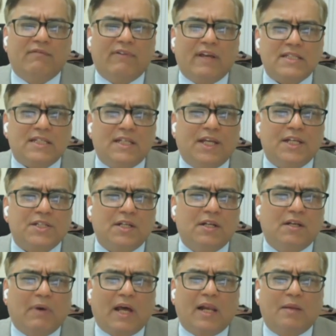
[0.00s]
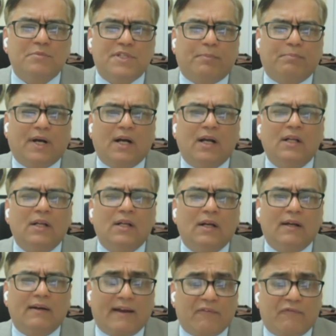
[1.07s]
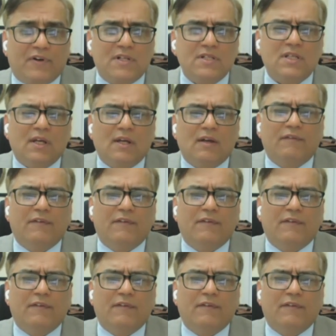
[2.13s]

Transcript: investigation in Malam Jabba reference,